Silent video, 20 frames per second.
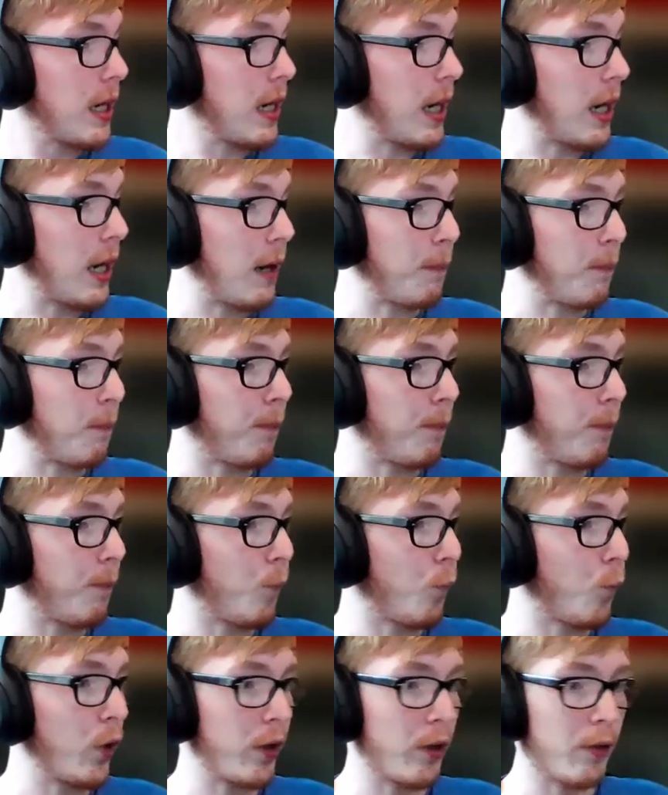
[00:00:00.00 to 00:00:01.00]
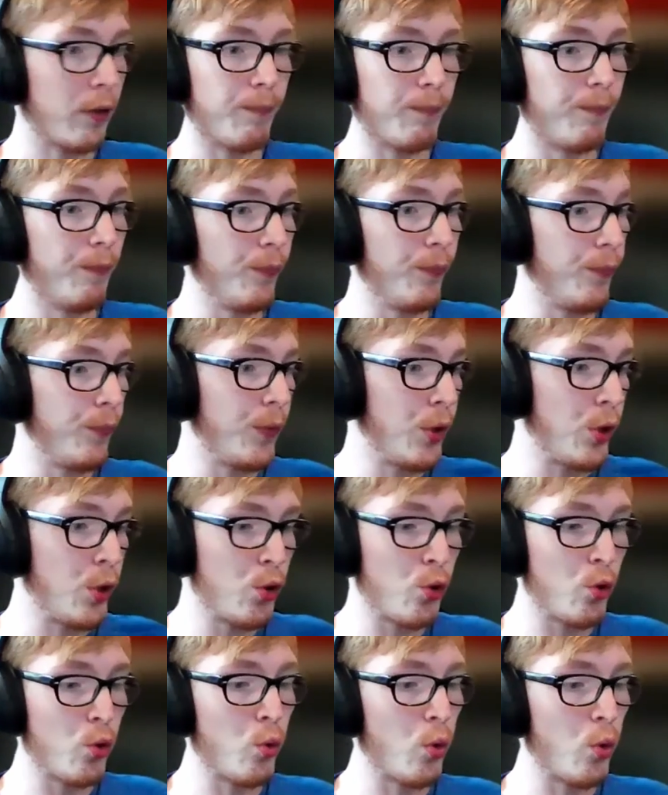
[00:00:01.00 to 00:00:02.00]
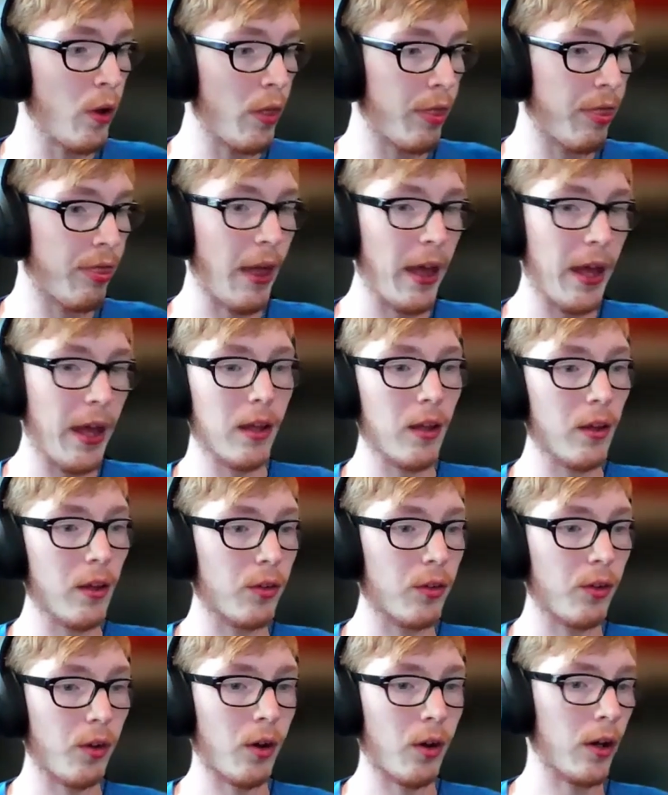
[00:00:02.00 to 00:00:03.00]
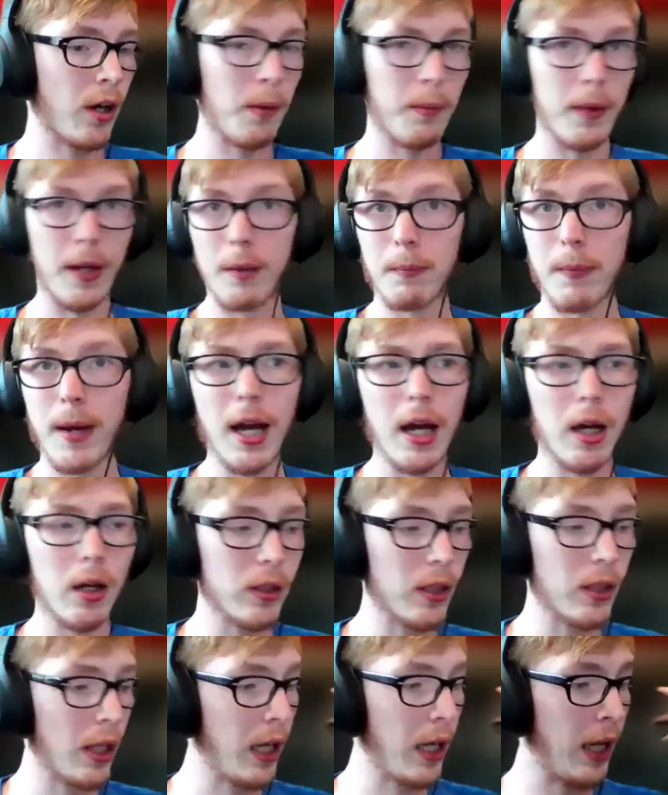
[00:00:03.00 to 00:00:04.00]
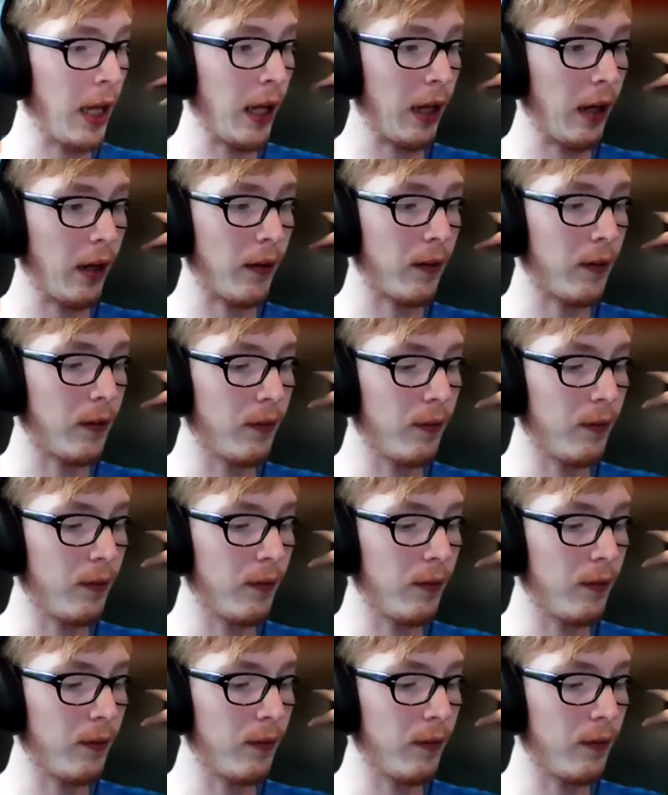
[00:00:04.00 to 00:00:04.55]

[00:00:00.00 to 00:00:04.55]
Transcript: um, where new things are coming about, and